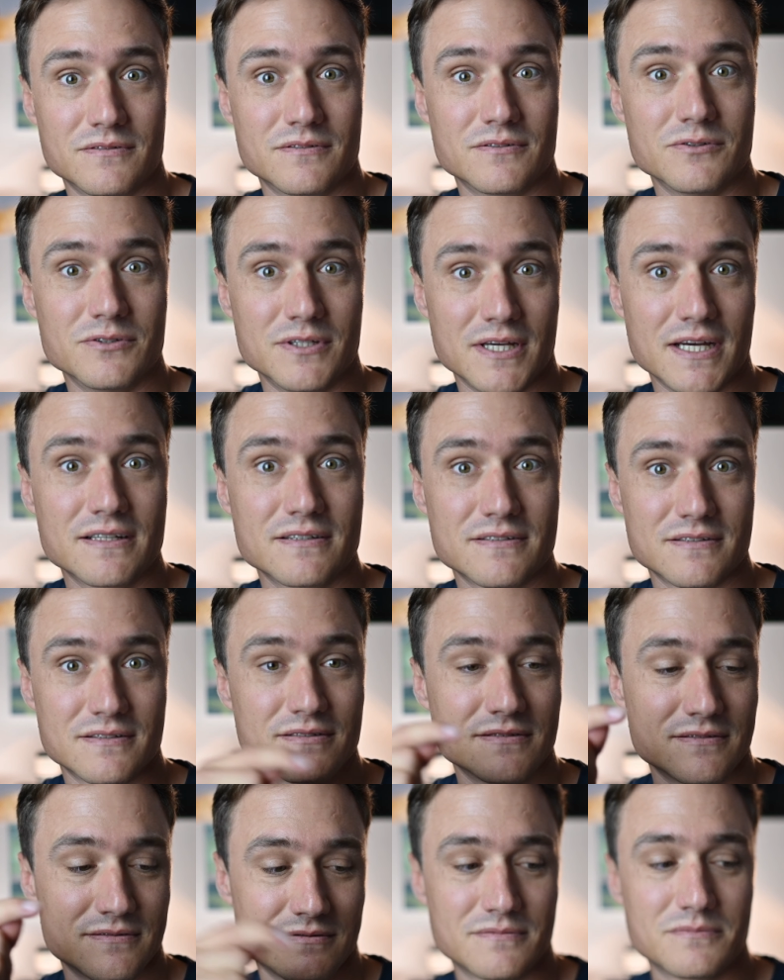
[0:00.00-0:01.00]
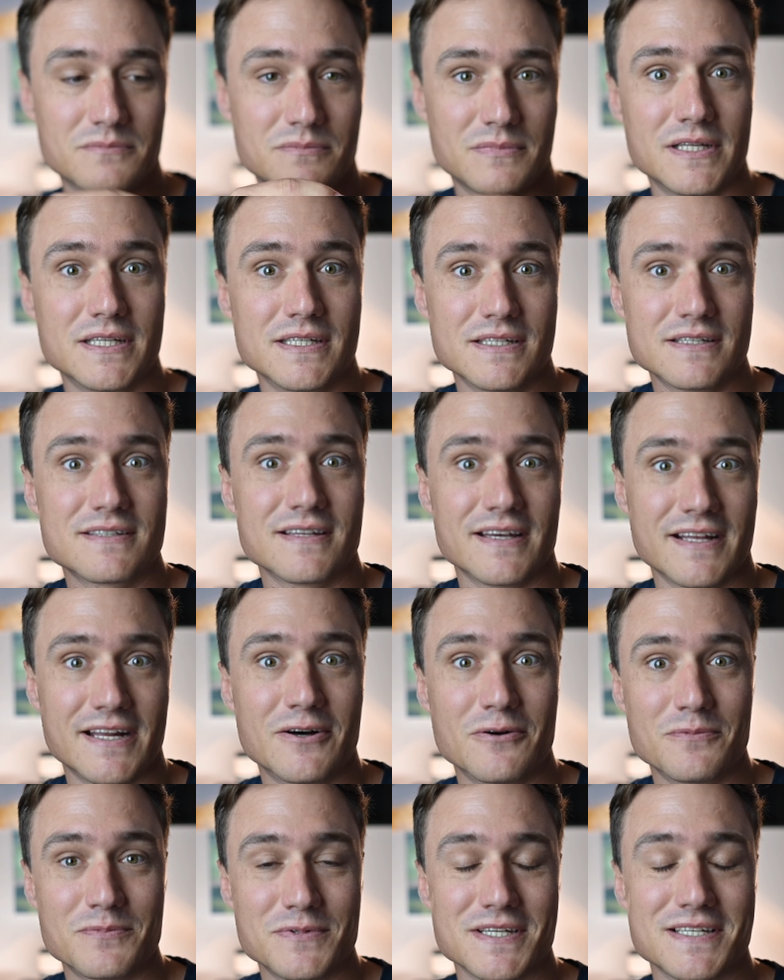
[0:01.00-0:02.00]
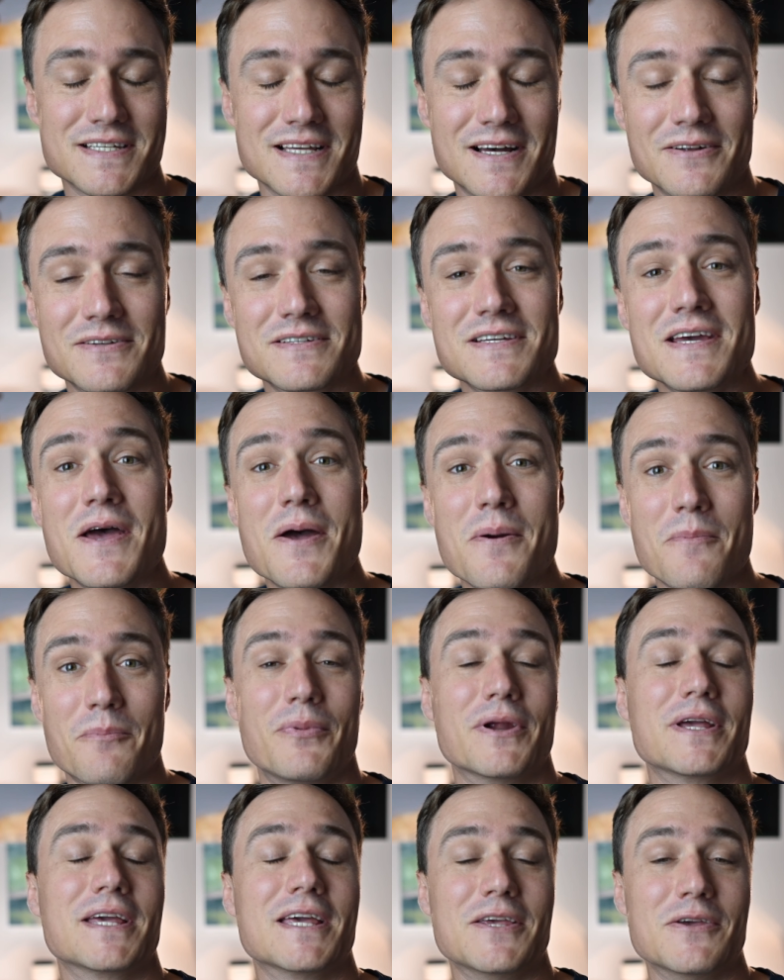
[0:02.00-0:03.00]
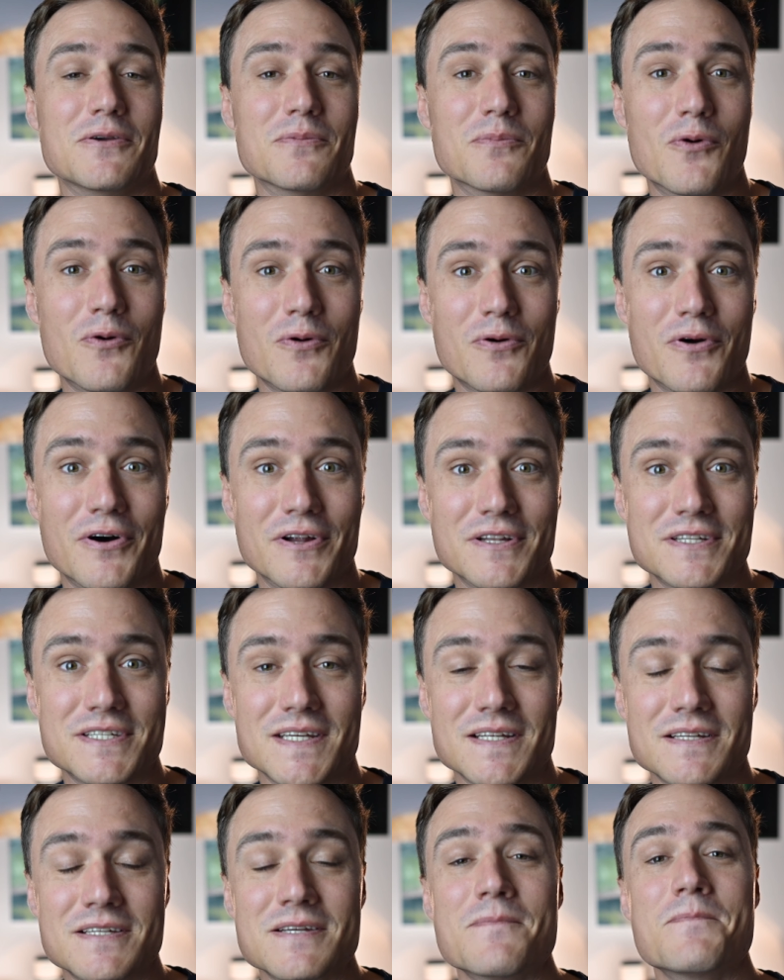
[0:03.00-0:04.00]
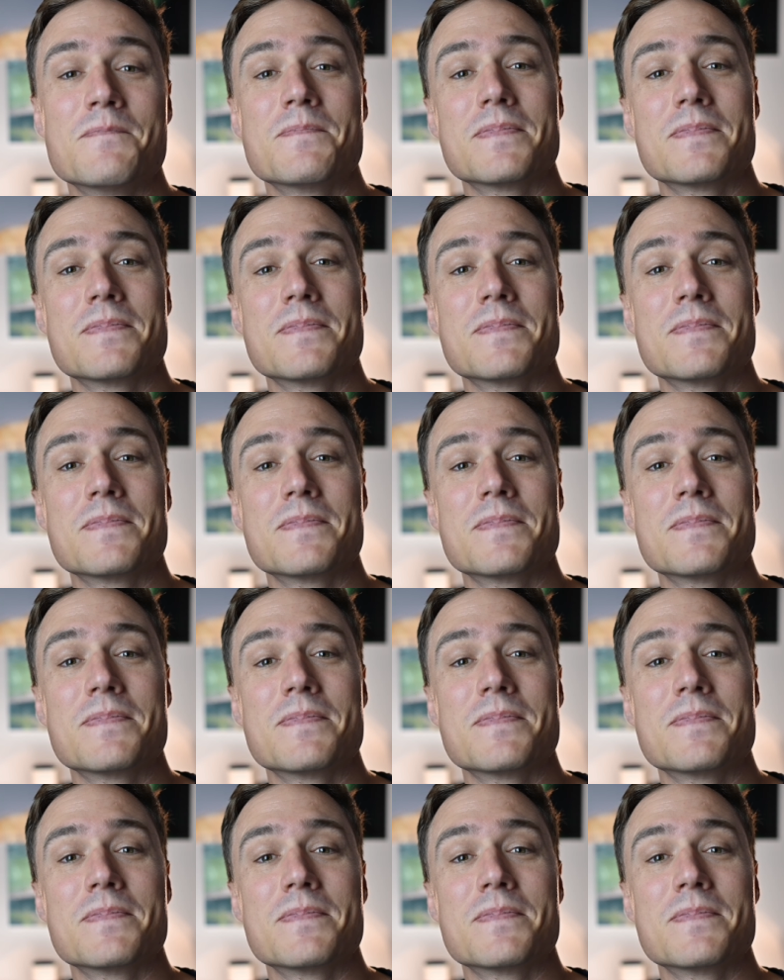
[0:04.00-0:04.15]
Do that, please. That helps us out, bringing you more content.